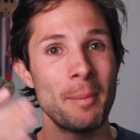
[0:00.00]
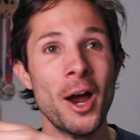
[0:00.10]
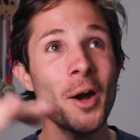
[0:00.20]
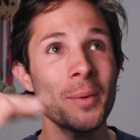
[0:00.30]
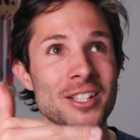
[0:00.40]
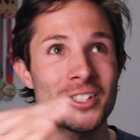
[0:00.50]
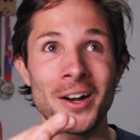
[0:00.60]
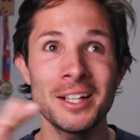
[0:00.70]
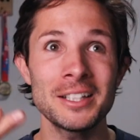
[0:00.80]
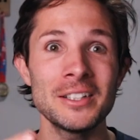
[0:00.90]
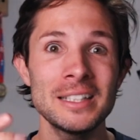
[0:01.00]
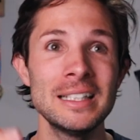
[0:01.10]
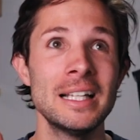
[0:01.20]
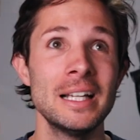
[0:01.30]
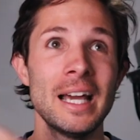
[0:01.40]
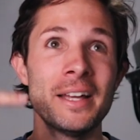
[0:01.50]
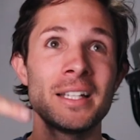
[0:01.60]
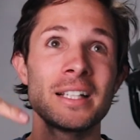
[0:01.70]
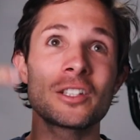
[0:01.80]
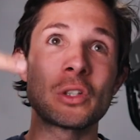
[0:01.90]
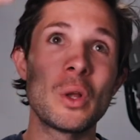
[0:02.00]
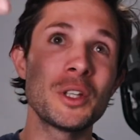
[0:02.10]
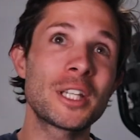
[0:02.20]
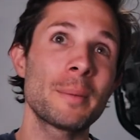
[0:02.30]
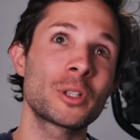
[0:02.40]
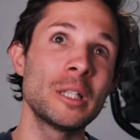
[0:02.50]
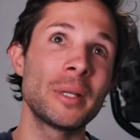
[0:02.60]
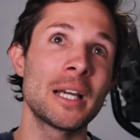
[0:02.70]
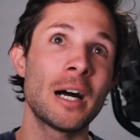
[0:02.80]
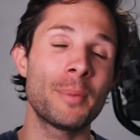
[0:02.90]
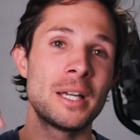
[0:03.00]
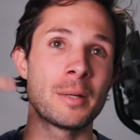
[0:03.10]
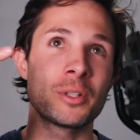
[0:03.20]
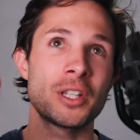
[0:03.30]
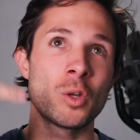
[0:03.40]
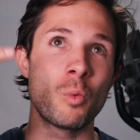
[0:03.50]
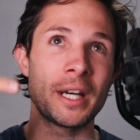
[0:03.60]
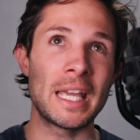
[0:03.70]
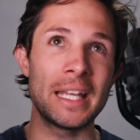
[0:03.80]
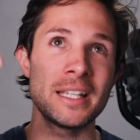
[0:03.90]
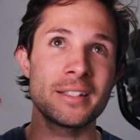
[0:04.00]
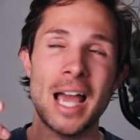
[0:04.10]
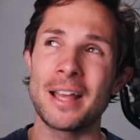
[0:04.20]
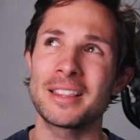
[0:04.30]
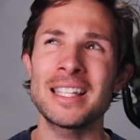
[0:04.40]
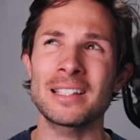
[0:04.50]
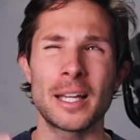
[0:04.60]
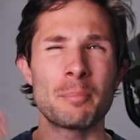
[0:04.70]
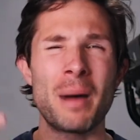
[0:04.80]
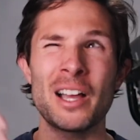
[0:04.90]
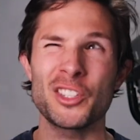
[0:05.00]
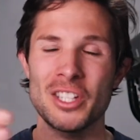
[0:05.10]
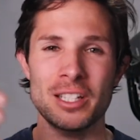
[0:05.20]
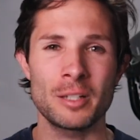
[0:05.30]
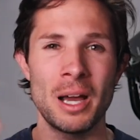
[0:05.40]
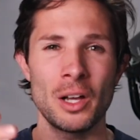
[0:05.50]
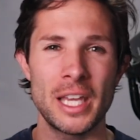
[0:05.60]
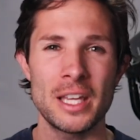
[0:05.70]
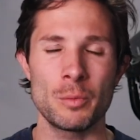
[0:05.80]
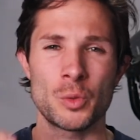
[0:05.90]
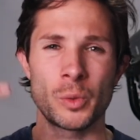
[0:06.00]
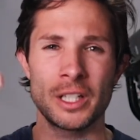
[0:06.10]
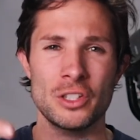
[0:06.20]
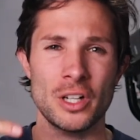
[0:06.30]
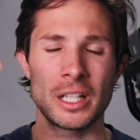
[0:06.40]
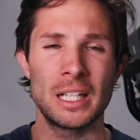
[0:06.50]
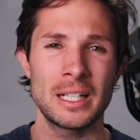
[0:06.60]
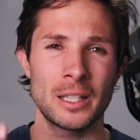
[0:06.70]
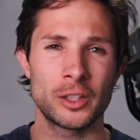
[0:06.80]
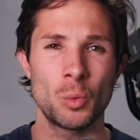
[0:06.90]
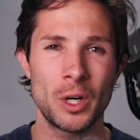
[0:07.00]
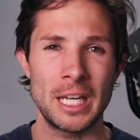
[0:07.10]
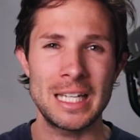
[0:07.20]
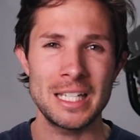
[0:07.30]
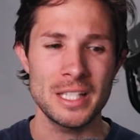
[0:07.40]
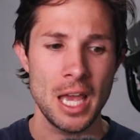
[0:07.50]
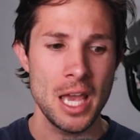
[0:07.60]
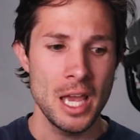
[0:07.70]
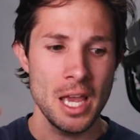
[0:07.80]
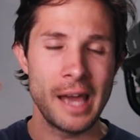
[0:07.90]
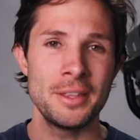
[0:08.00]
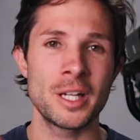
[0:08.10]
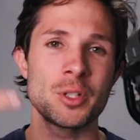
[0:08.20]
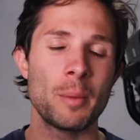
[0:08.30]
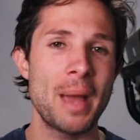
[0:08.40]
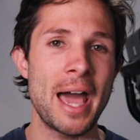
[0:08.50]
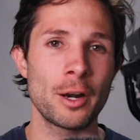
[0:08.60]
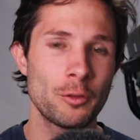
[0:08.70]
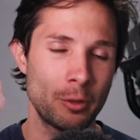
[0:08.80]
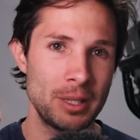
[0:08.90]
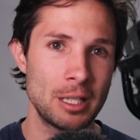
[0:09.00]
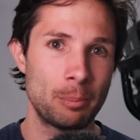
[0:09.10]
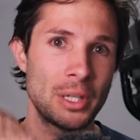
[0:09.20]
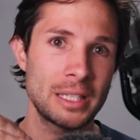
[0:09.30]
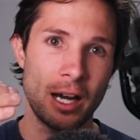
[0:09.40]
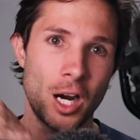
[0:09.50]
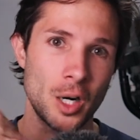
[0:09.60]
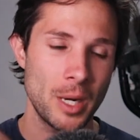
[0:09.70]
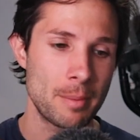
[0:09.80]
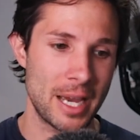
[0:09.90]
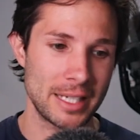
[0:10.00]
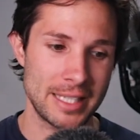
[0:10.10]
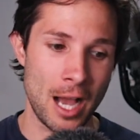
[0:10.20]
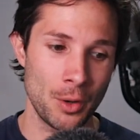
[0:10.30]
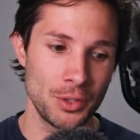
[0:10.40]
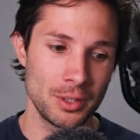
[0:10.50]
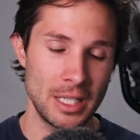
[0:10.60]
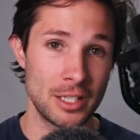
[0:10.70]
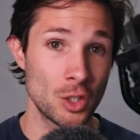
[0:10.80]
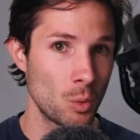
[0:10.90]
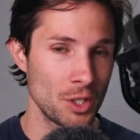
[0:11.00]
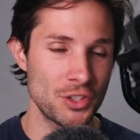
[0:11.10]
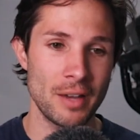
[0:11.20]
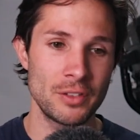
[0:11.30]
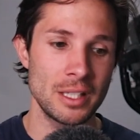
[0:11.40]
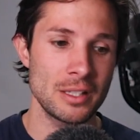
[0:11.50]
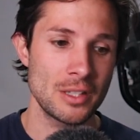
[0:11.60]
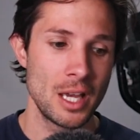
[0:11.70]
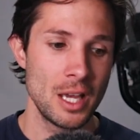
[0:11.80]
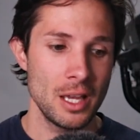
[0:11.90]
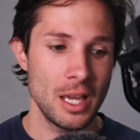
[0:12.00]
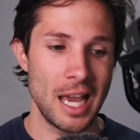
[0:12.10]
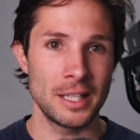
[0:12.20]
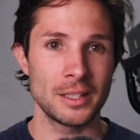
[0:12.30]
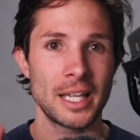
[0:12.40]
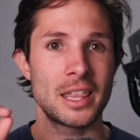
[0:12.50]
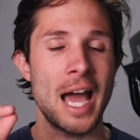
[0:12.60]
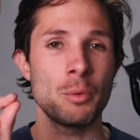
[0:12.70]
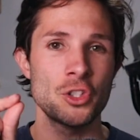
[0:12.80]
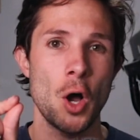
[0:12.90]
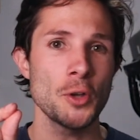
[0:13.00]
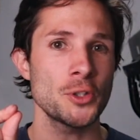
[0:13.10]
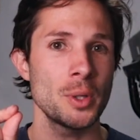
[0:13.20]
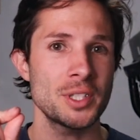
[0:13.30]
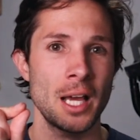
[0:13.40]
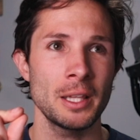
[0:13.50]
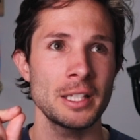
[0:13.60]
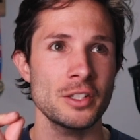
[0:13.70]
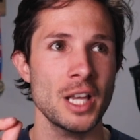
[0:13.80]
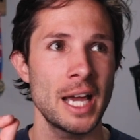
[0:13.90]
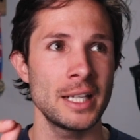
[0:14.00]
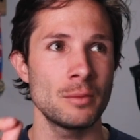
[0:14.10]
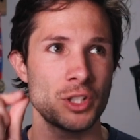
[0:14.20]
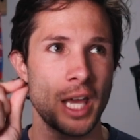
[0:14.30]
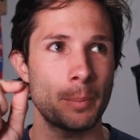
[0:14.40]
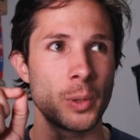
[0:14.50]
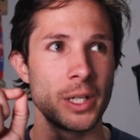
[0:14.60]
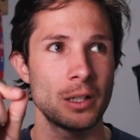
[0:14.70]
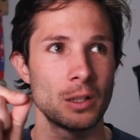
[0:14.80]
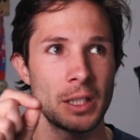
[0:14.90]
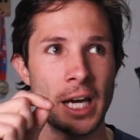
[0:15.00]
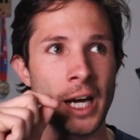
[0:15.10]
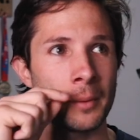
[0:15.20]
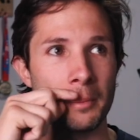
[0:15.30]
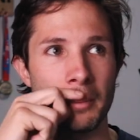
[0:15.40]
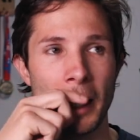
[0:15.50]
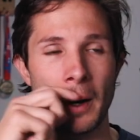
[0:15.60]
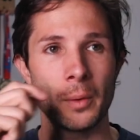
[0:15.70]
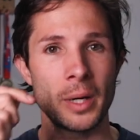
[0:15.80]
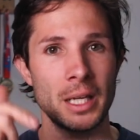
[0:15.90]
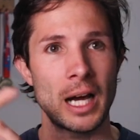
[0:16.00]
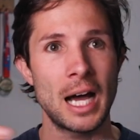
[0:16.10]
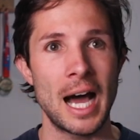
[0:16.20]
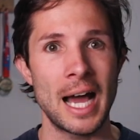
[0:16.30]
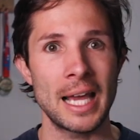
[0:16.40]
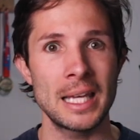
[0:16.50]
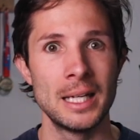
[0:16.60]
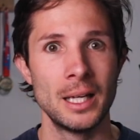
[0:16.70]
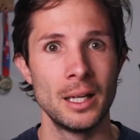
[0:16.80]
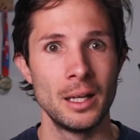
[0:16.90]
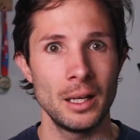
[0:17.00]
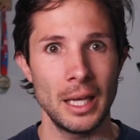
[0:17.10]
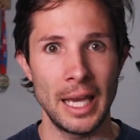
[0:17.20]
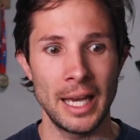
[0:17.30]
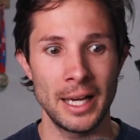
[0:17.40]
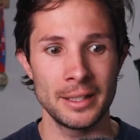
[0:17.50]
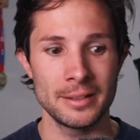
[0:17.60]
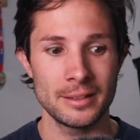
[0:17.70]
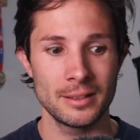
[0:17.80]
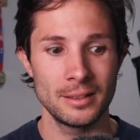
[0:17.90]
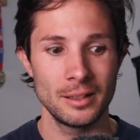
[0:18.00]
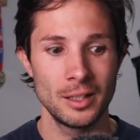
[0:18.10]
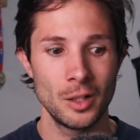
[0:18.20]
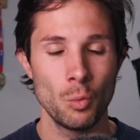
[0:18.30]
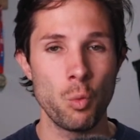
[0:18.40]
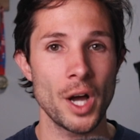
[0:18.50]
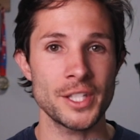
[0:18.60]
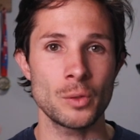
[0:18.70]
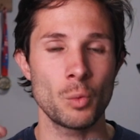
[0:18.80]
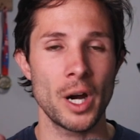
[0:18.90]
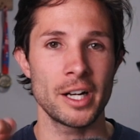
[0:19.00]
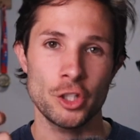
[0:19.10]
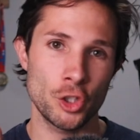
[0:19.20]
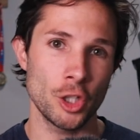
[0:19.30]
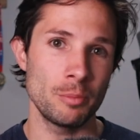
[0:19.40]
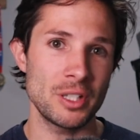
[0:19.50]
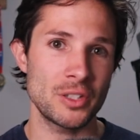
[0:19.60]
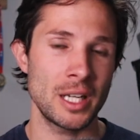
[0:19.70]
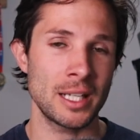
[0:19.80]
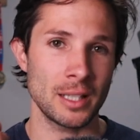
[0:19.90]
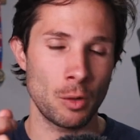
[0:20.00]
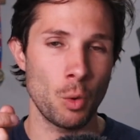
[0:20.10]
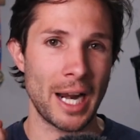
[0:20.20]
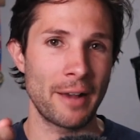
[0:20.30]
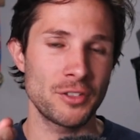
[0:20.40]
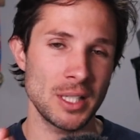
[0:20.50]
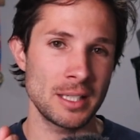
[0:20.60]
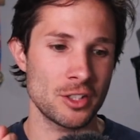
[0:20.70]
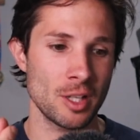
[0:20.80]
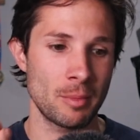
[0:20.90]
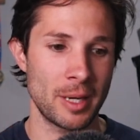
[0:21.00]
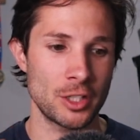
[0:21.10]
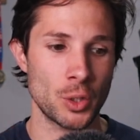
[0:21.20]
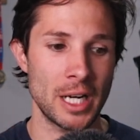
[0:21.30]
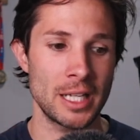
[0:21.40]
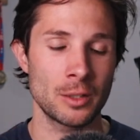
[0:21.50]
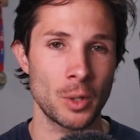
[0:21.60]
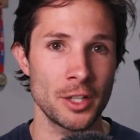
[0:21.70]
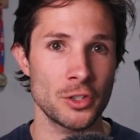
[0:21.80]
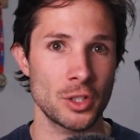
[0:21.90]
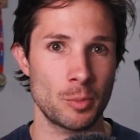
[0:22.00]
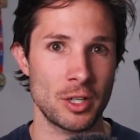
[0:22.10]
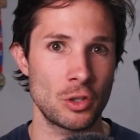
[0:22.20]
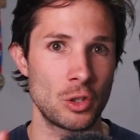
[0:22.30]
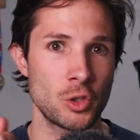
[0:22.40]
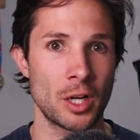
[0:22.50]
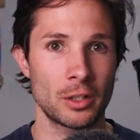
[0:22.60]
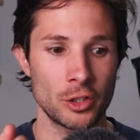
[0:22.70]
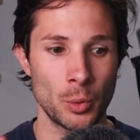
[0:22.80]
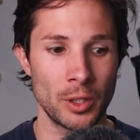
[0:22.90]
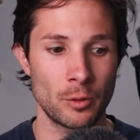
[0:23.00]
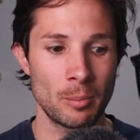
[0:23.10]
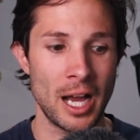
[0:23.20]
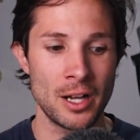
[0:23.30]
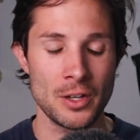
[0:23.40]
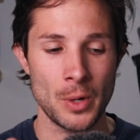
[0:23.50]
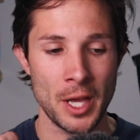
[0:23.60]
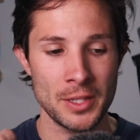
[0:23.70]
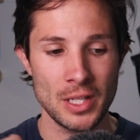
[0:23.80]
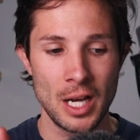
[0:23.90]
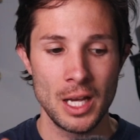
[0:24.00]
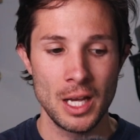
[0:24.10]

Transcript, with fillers: my heart rate started good. And then it slowly kept creeping up and it was in the 180s. I think like mile six to mile eight was when it started hitting like the 180s. And then it was a battle for me to bring that heart rate back down into the 170s. And like that was also a telling sign was that pretty early on, my heart rate got high and wasn't where it should be sitting. Like what I've seen in some of my training runs, especially those longer, like 24 mile runs,